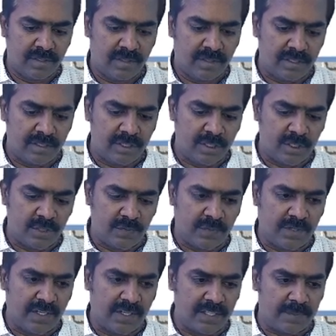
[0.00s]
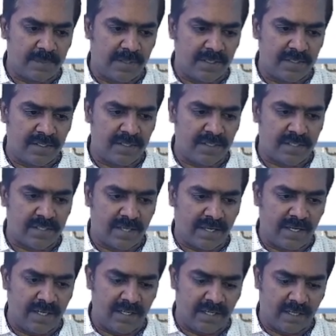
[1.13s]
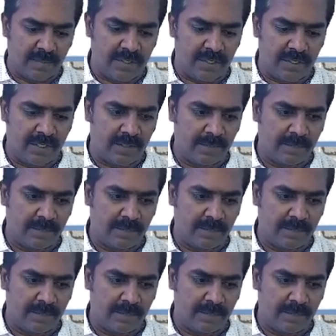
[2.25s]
This is for expenses and commission.